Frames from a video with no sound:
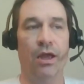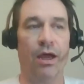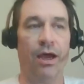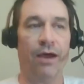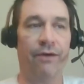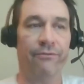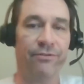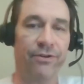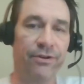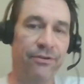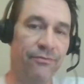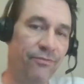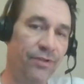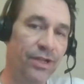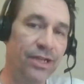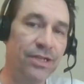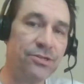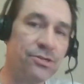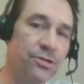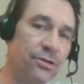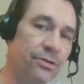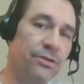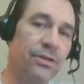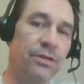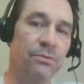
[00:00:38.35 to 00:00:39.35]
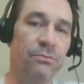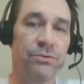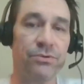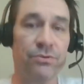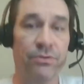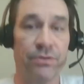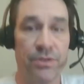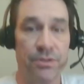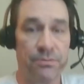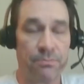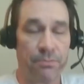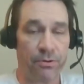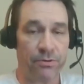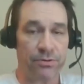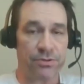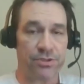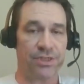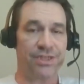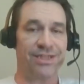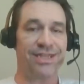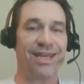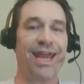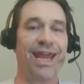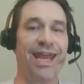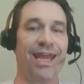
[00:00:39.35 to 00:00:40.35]
of an adventure that was only supposed
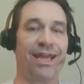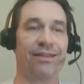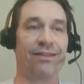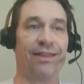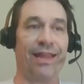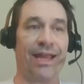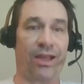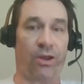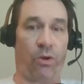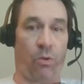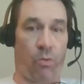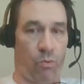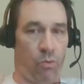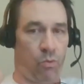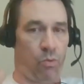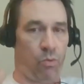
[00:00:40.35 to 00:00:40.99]
to take like